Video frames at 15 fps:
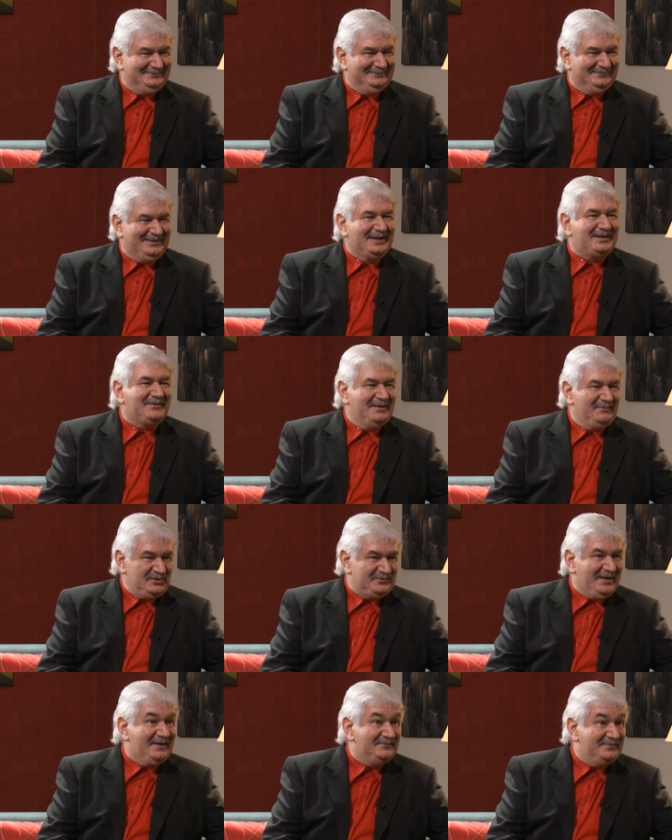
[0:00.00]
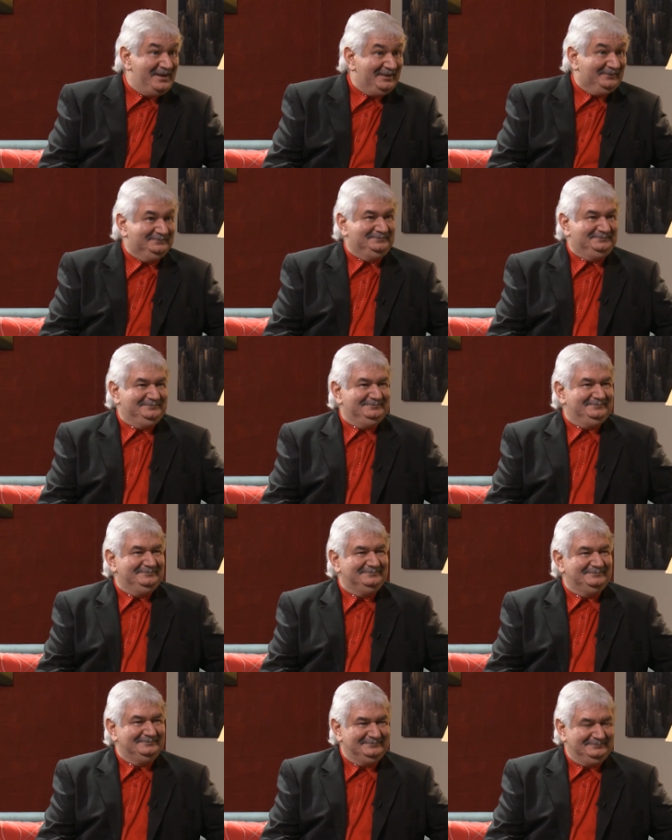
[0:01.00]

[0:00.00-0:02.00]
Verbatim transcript: great. Thank you very much for having me in. I'm delighted.